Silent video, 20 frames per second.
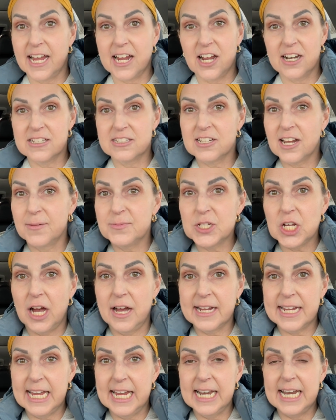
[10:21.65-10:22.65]
I gotta stop
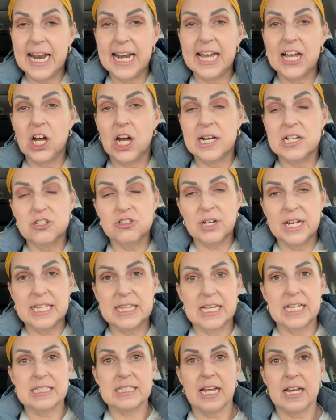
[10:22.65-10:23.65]
talking and I gotta
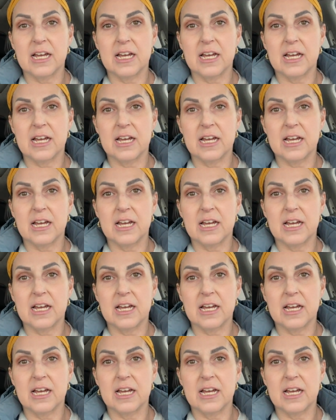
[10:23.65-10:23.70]
drink this.